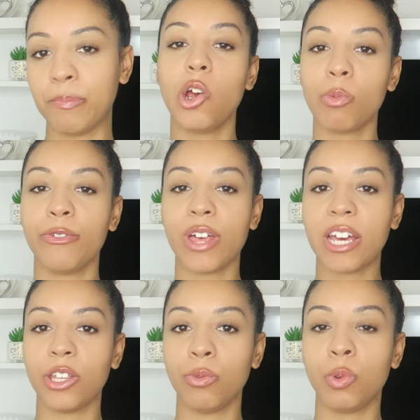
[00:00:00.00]
Along with
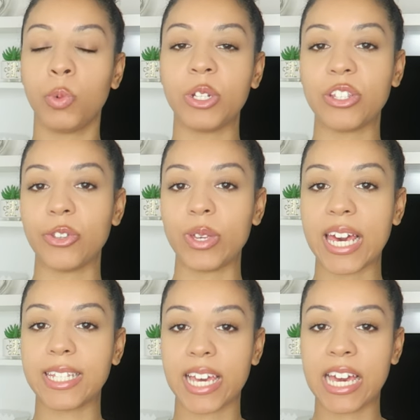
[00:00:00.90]
that, you will want to
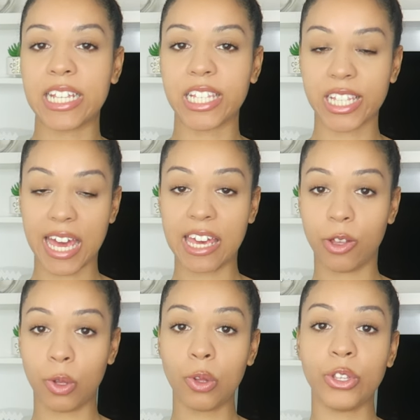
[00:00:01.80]
get a
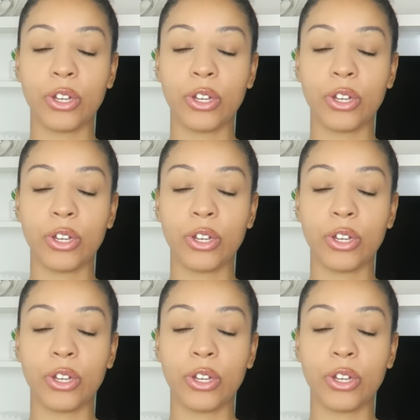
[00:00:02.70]
scale.